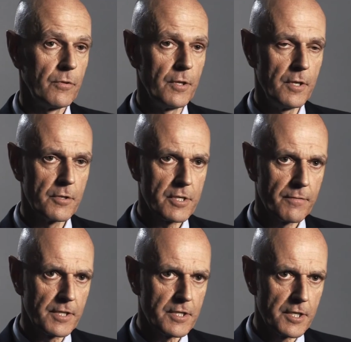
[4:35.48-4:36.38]
The use
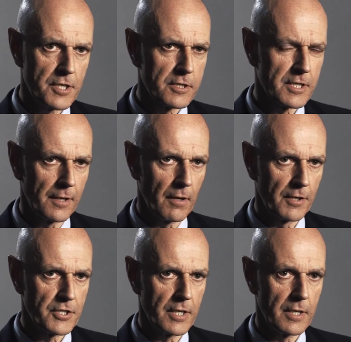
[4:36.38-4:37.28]
of this digital
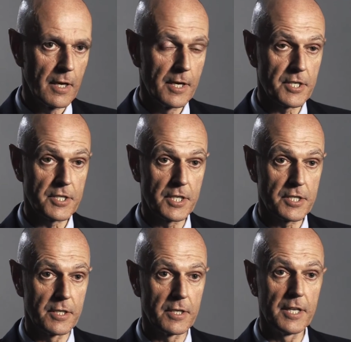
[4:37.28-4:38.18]
technology has
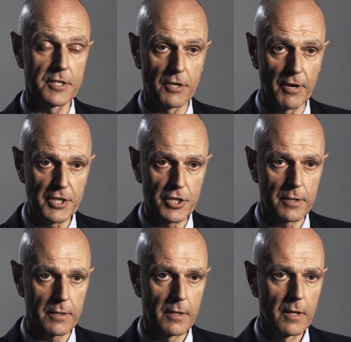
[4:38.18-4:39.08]
assisted
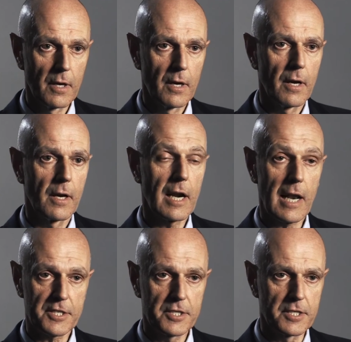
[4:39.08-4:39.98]
integration,
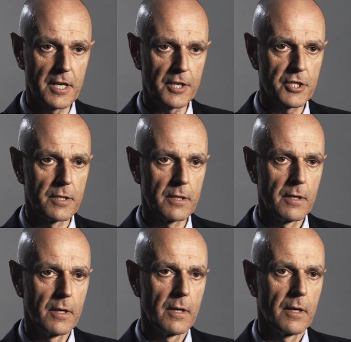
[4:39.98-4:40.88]
clash detection,
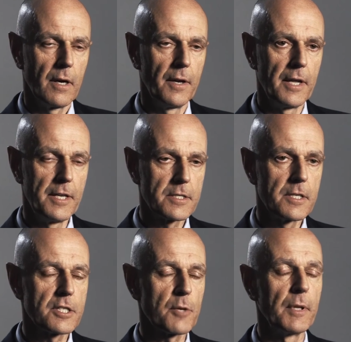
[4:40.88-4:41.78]
and
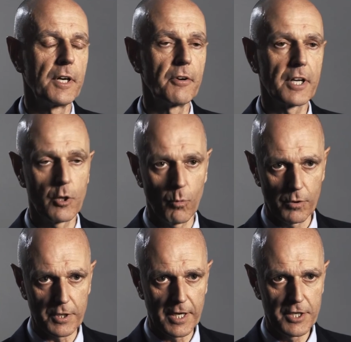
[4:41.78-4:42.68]
interdisciplinary
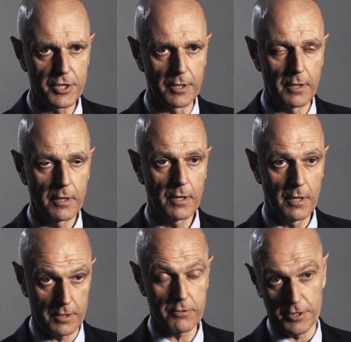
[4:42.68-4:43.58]
coordination
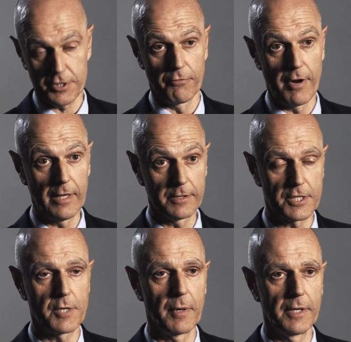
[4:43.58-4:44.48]
across the rail
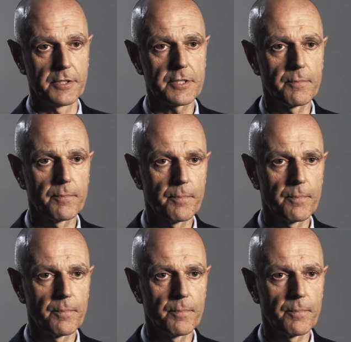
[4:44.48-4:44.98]
disciplines.